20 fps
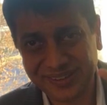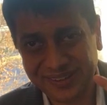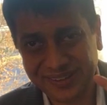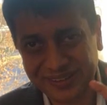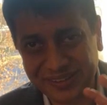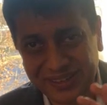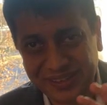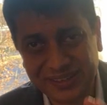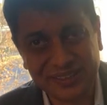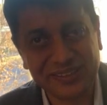
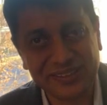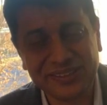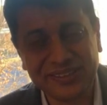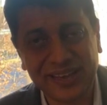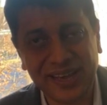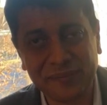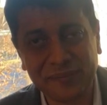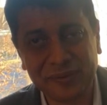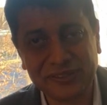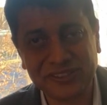the eating
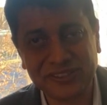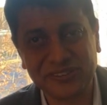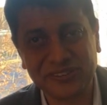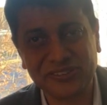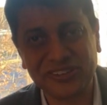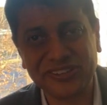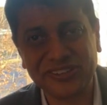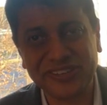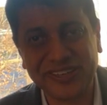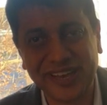habits and
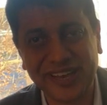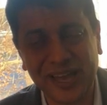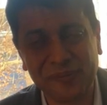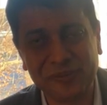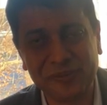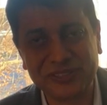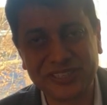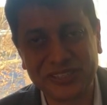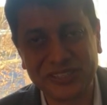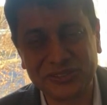drinking
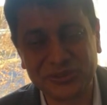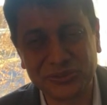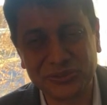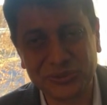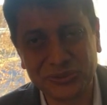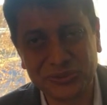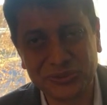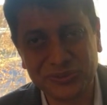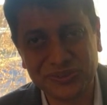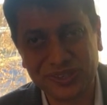habits that you
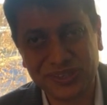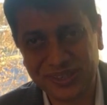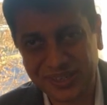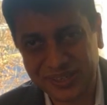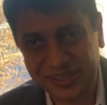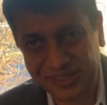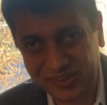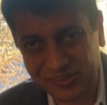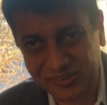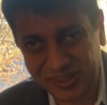do,
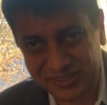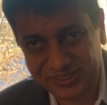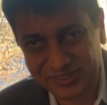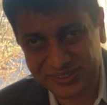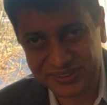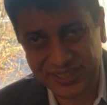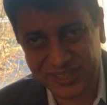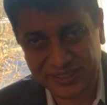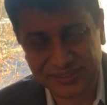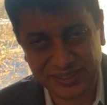and now you're
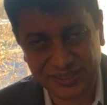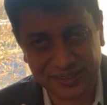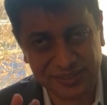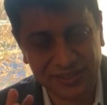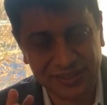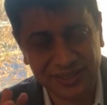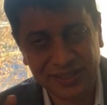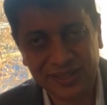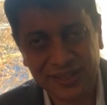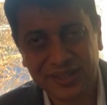exercising,
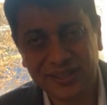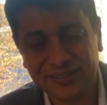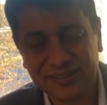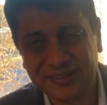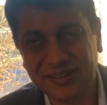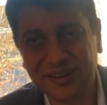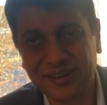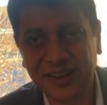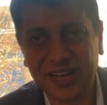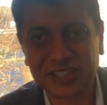
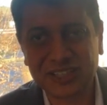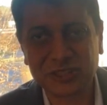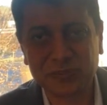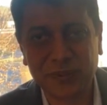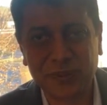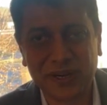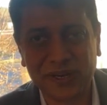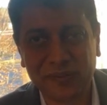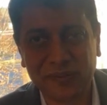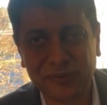the last
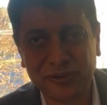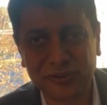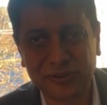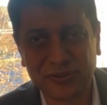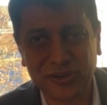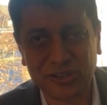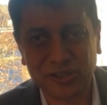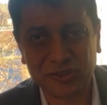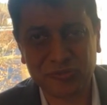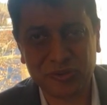part I want to
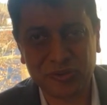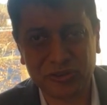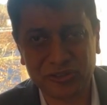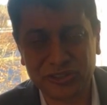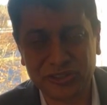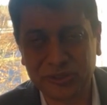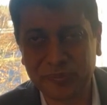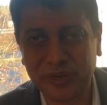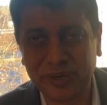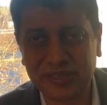talk about is
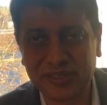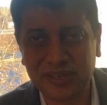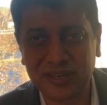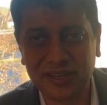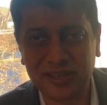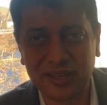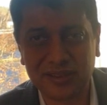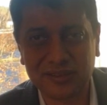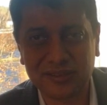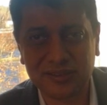the mental
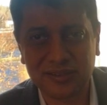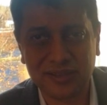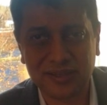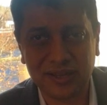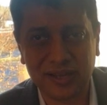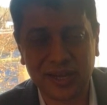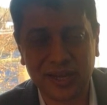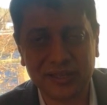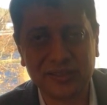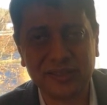health.
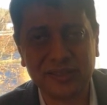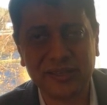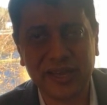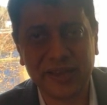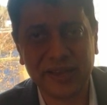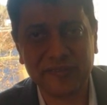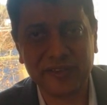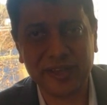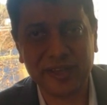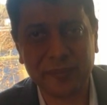I think
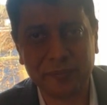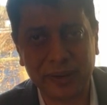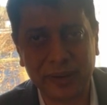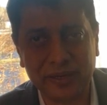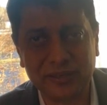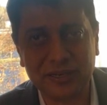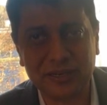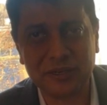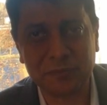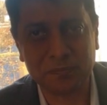having a
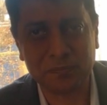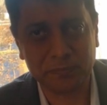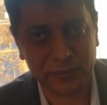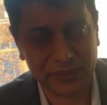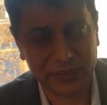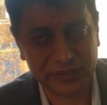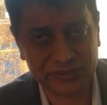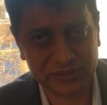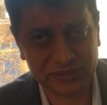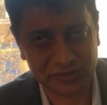mental
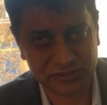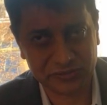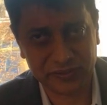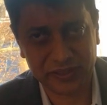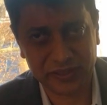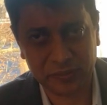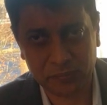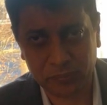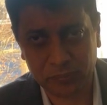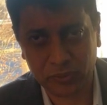peace is very
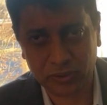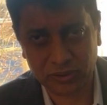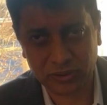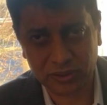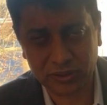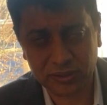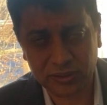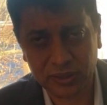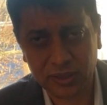important.